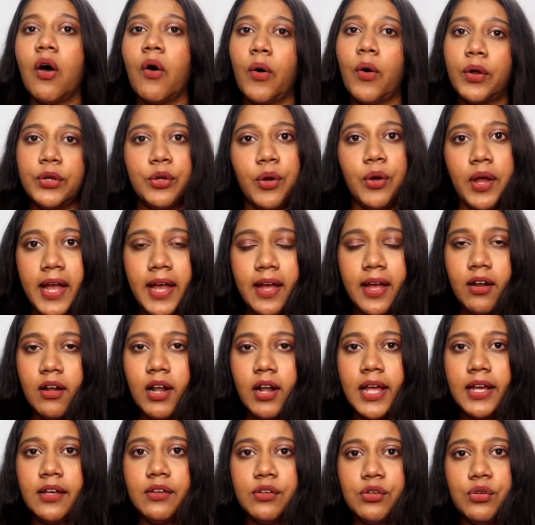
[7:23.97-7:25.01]
on your hair.
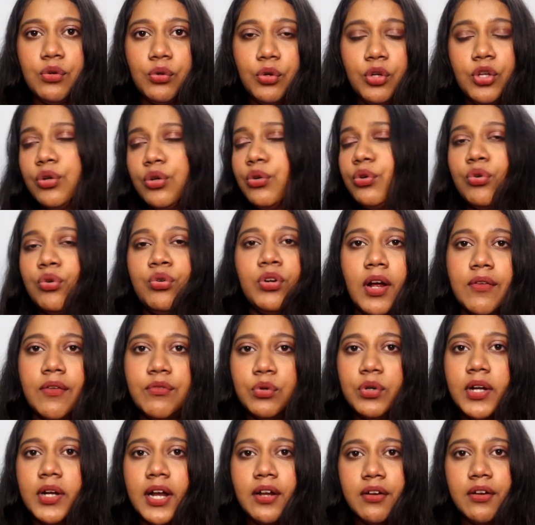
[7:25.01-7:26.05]
Like you know you don't have
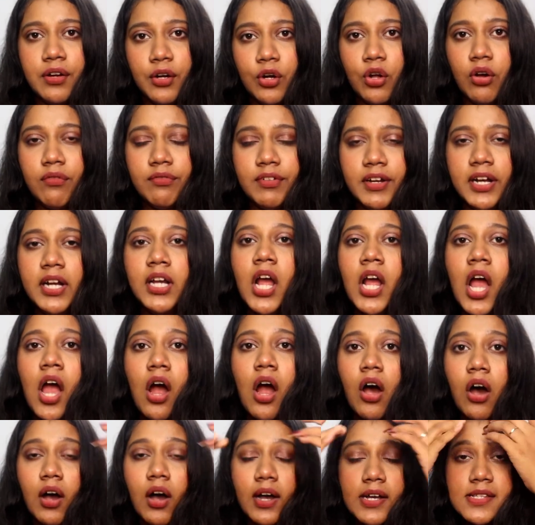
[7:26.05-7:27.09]
to get rid of it.
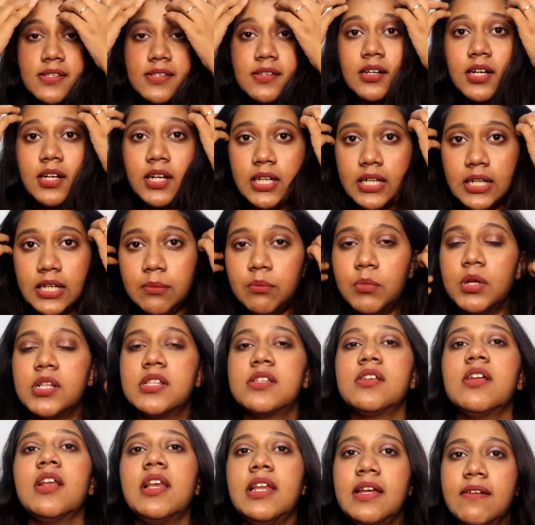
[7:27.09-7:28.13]
It's a cream,
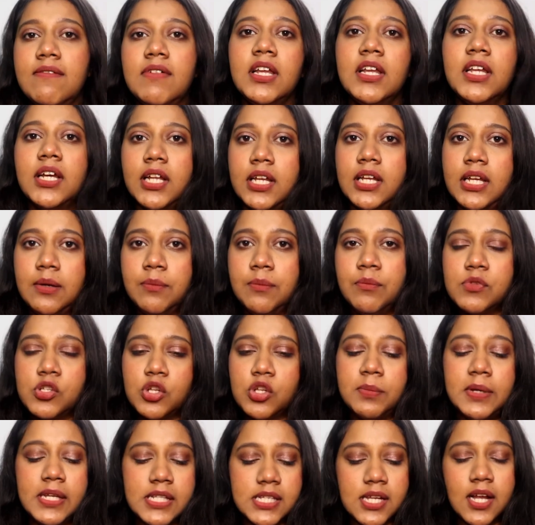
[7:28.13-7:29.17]
it's a leave-in cream.
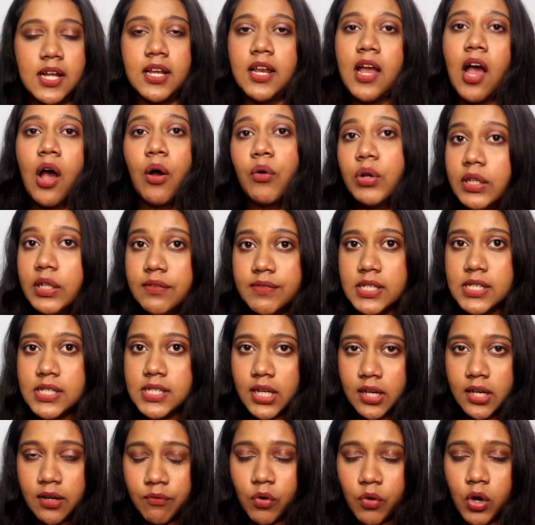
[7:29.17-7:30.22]
So basically how leave-in
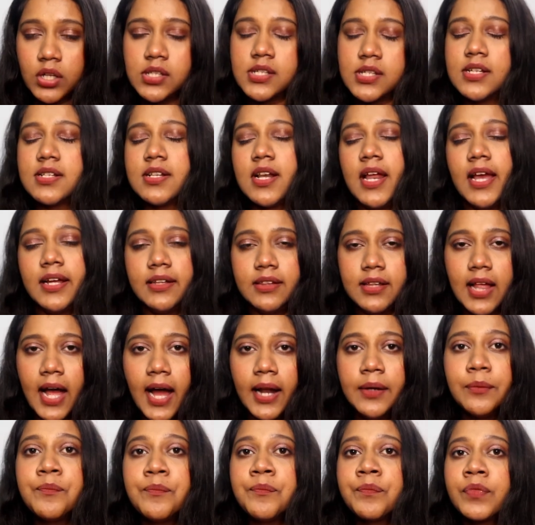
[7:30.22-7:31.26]
serum works is like
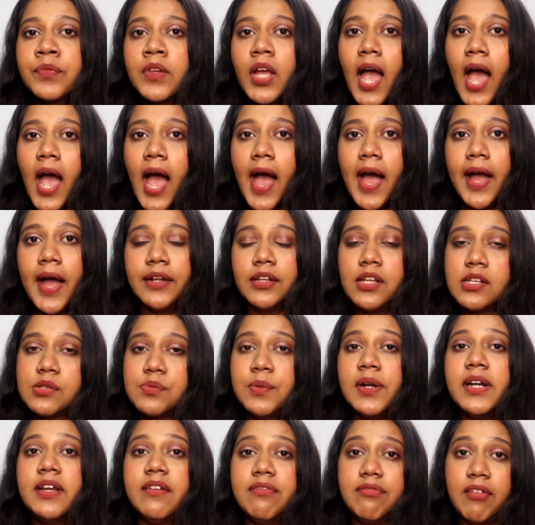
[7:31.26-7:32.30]
that. And this
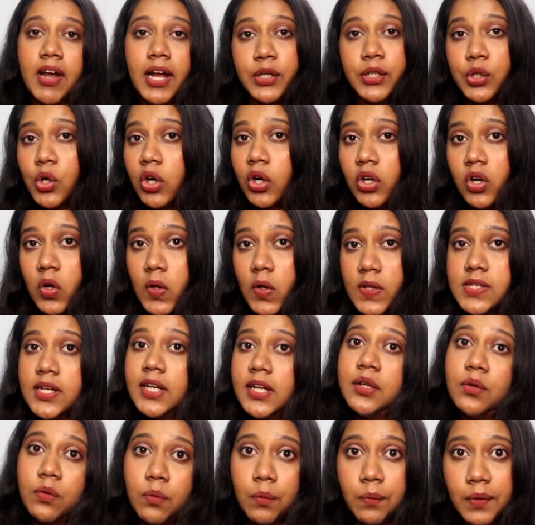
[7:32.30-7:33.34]
will define your curls.
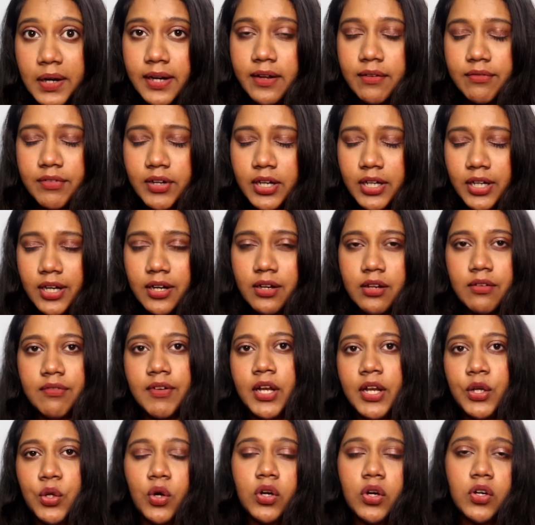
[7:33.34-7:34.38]
It will definitely
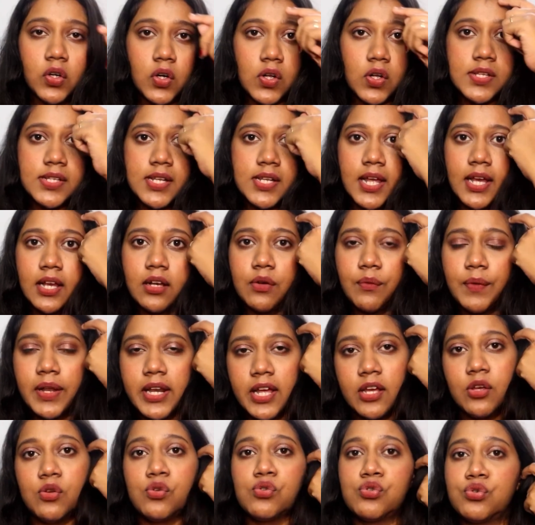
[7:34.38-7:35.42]
define your curls. Like
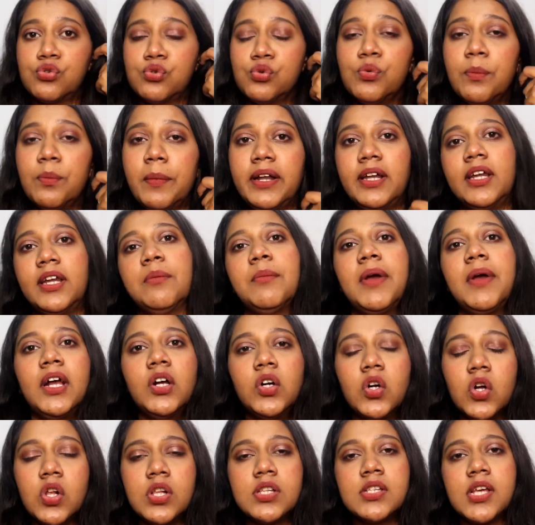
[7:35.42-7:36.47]
when I used to maintain my
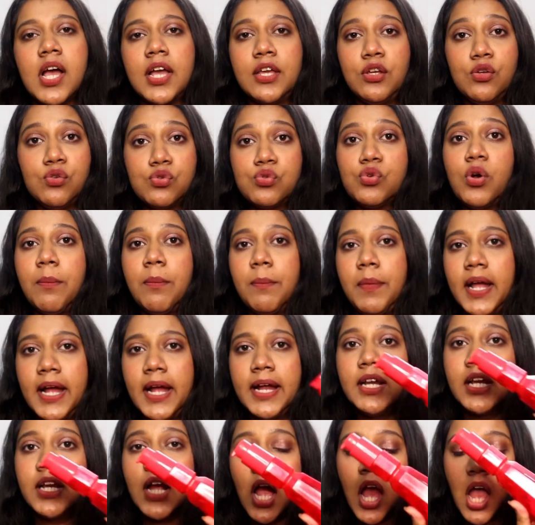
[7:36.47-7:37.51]
curls, I used to apply
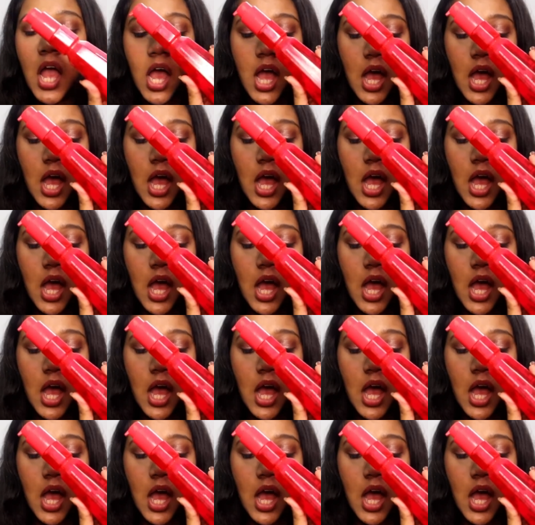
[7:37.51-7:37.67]
it.